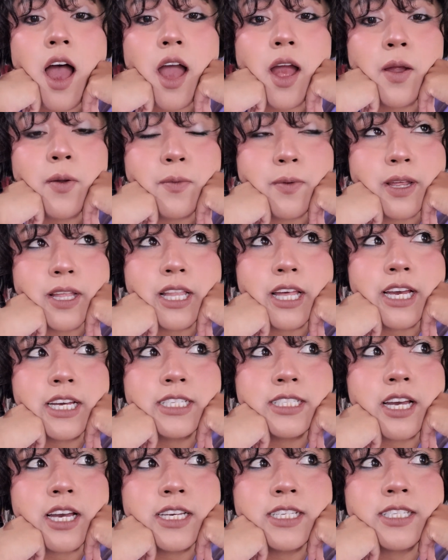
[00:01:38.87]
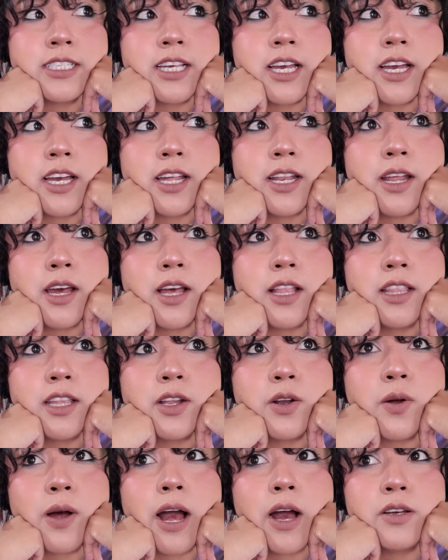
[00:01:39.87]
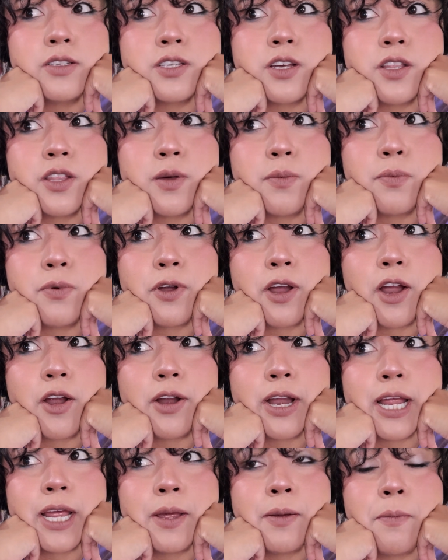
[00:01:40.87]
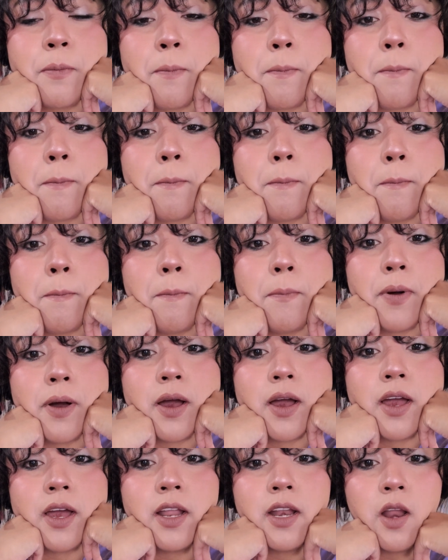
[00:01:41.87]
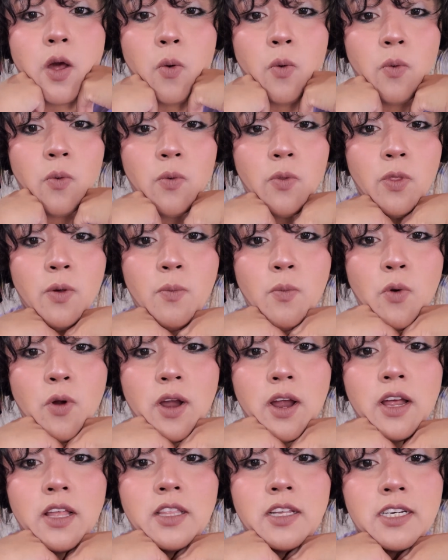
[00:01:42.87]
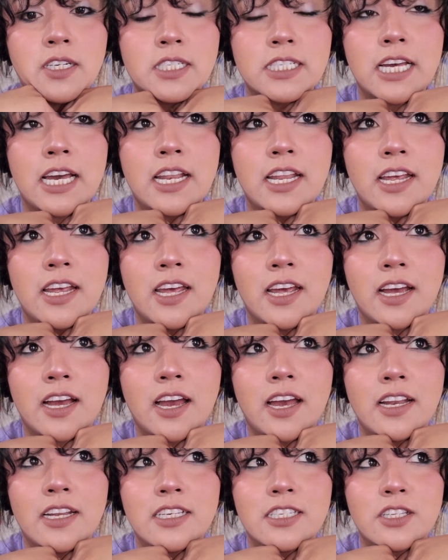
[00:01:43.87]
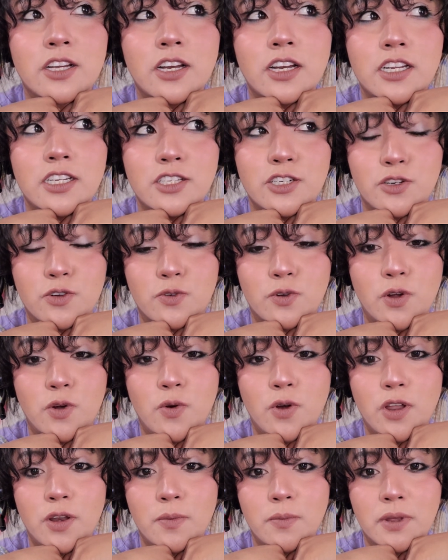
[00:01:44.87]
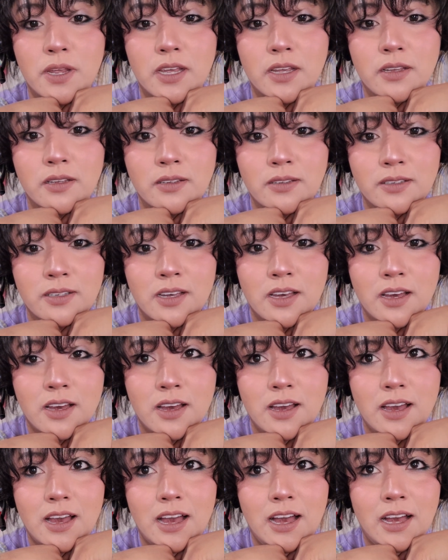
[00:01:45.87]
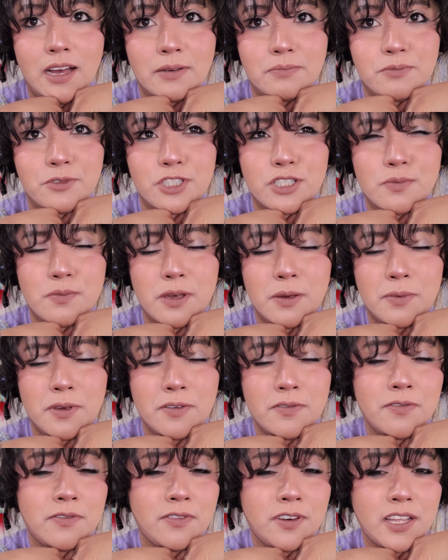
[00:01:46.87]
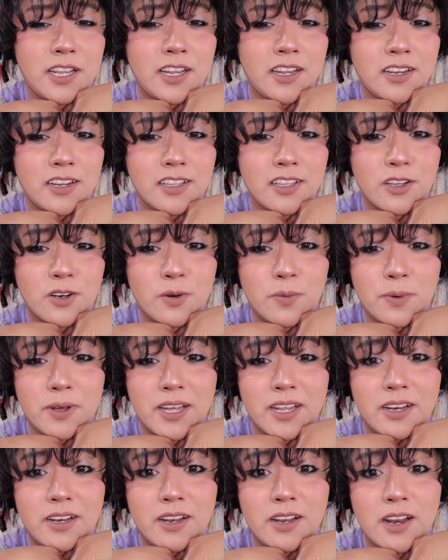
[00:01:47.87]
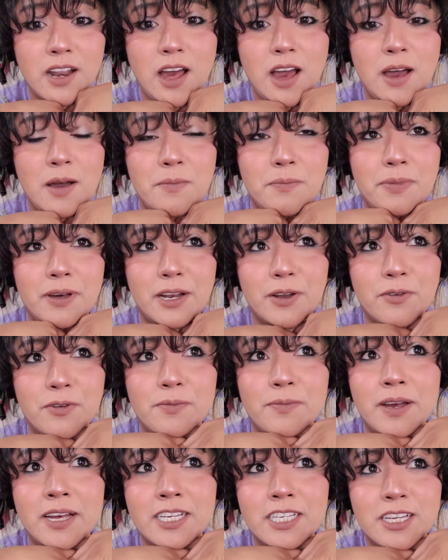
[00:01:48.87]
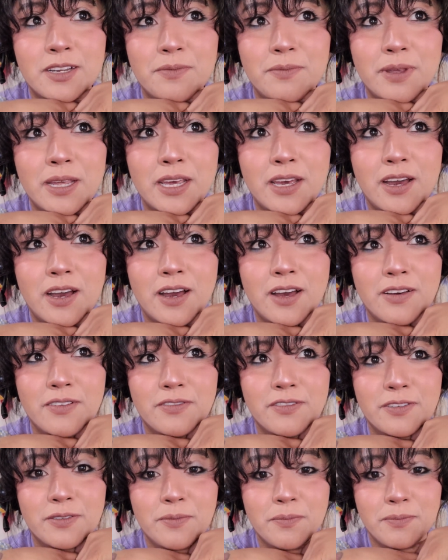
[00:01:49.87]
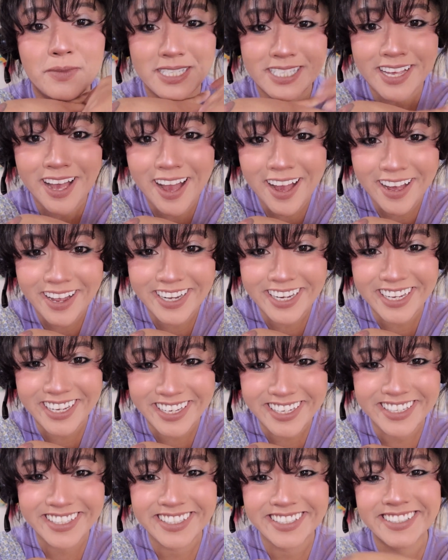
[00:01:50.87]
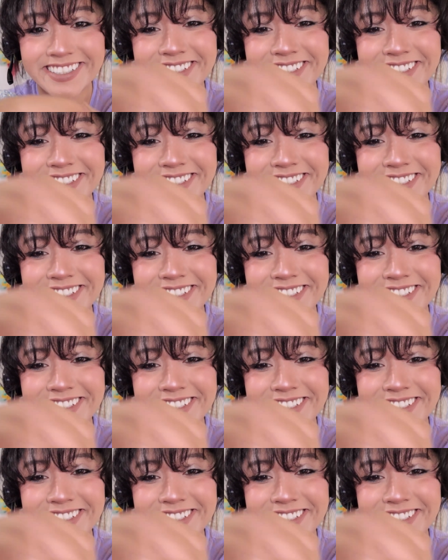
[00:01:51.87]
I realized I said Little House on the Prairie, but the more I looked at it, it kind of started to grow on me, just maybe fitted a little bit, but it reminded me of Miss Honey.